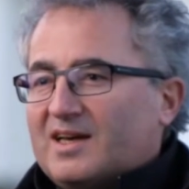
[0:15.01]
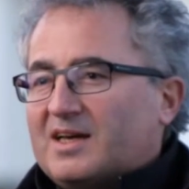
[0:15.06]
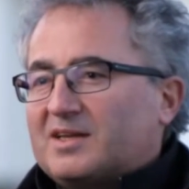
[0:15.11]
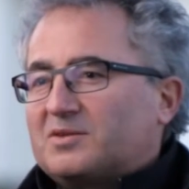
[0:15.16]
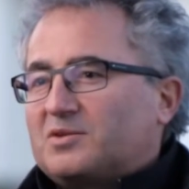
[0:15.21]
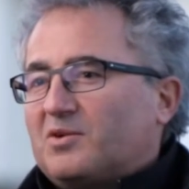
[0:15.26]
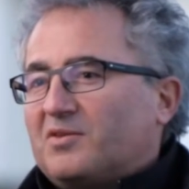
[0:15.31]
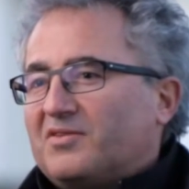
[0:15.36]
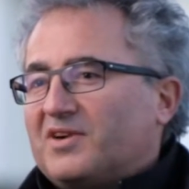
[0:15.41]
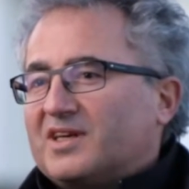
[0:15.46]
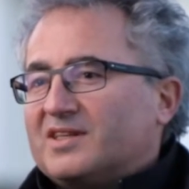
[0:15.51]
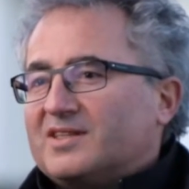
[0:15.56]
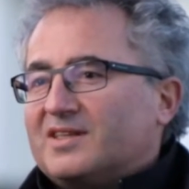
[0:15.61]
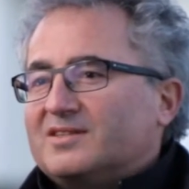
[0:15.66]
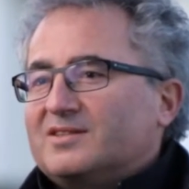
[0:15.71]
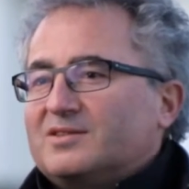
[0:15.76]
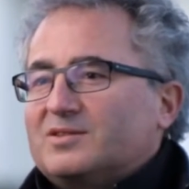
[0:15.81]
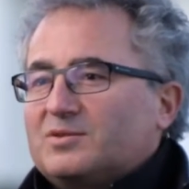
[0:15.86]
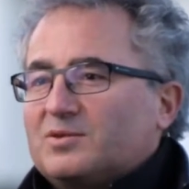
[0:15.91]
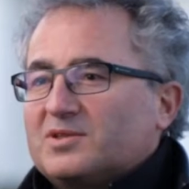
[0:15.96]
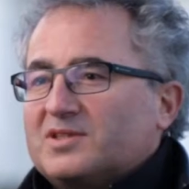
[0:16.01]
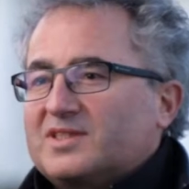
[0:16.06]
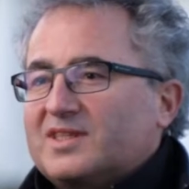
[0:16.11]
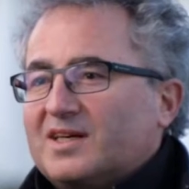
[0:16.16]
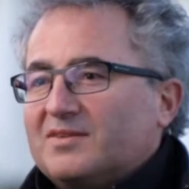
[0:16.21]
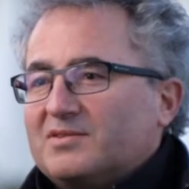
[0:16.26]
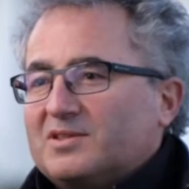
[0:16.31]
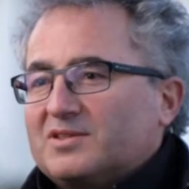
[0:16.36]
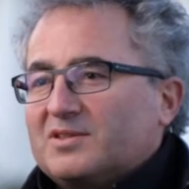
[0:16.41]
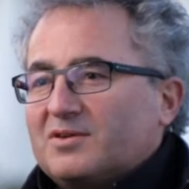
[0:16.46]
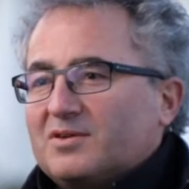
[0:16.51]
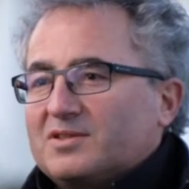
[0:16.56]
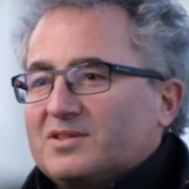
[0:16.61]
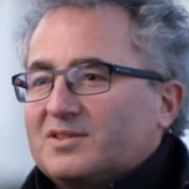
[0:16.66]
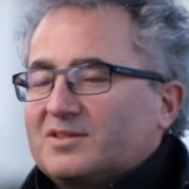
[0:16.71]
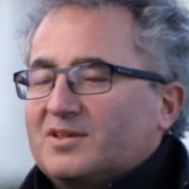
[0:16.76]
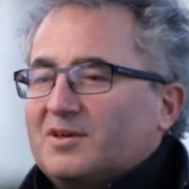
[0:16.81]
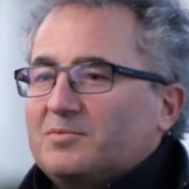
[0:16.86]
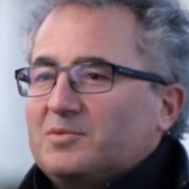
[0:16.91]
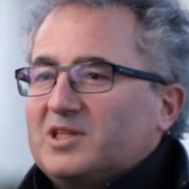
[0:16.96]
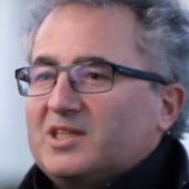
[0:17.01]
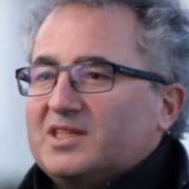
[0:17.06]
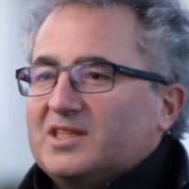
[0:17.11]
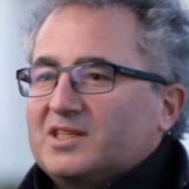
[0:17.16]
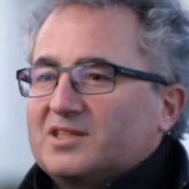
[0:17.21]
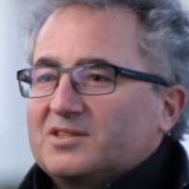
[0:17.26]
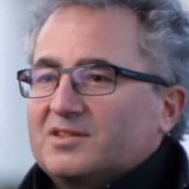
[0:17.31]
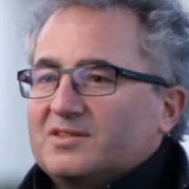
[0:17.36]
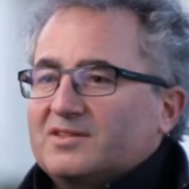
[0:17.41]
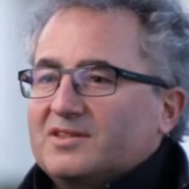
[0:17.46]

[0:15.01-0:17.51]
and convert that into a service-oriented communication